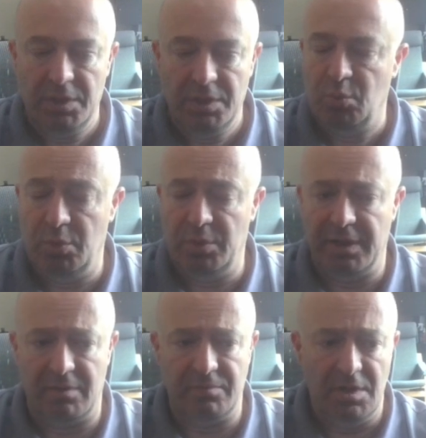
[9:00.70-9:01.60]
will
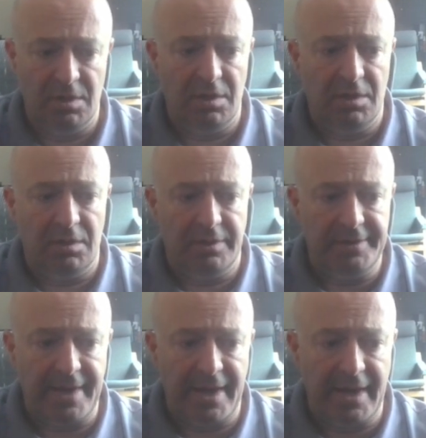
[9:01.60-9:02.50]
have
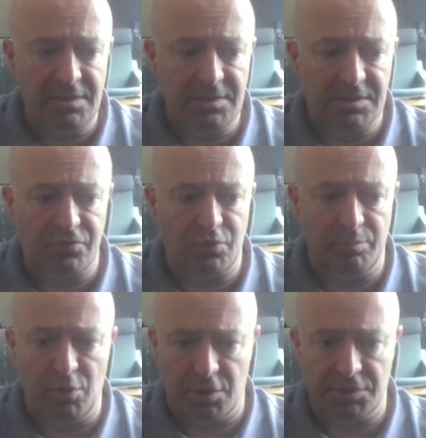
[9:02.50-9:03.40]
9 sets for
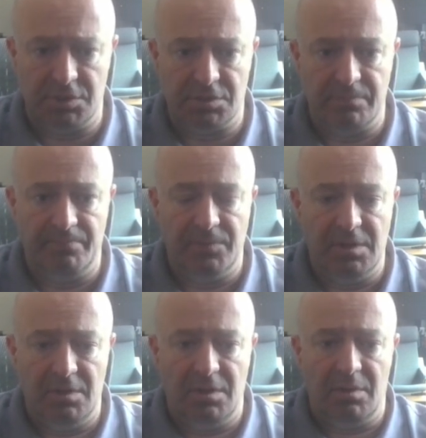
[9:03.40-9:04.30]
boxes.
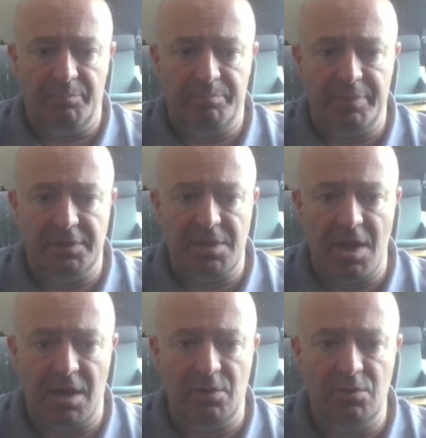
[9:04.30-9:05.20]
But
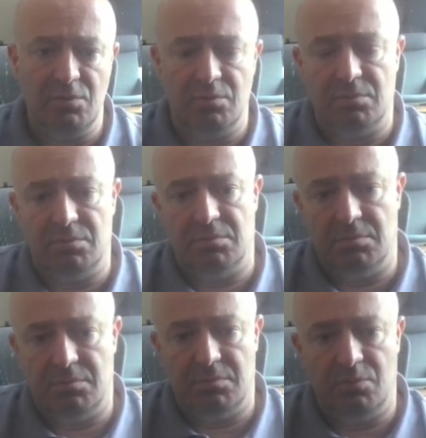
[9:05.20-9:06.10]
how
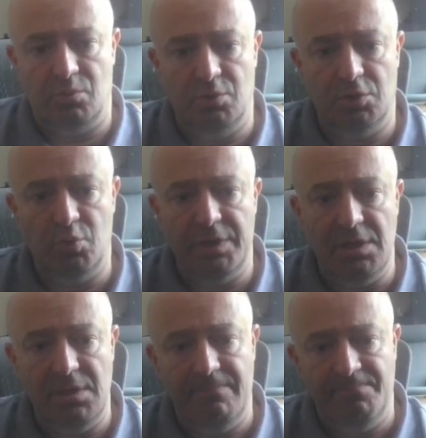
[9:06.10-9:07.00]
would
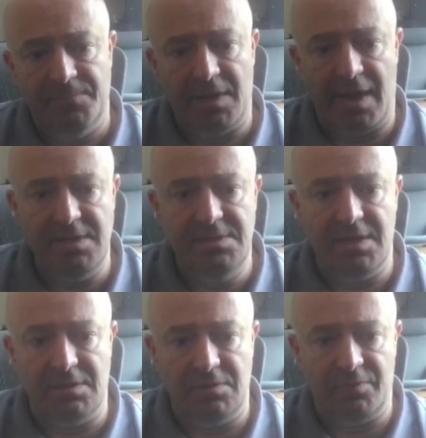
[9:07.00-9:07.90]
we
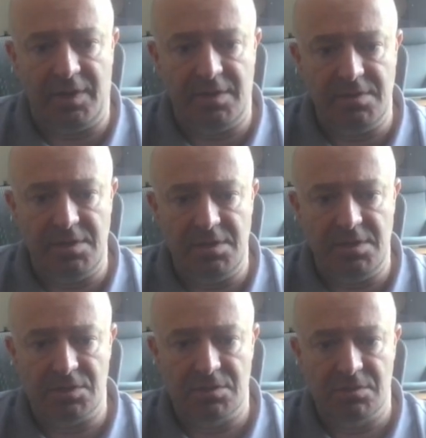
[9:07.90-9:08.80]
identify
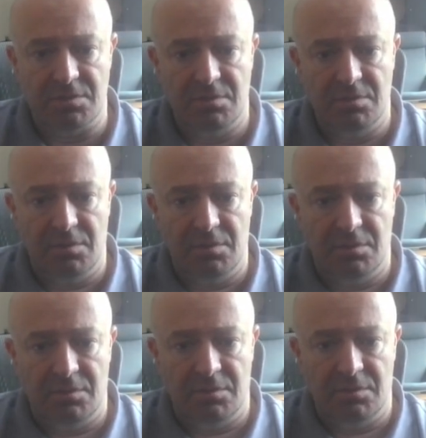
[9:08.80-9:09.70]
these
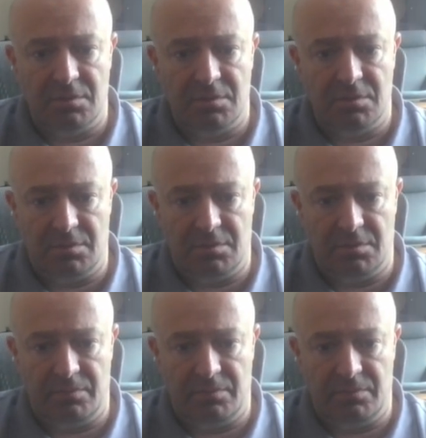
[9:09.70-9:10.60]

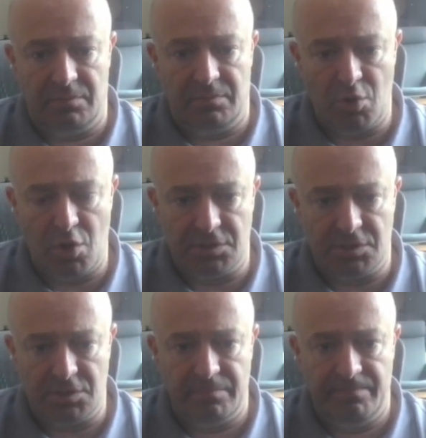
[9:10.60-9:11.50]
boxes?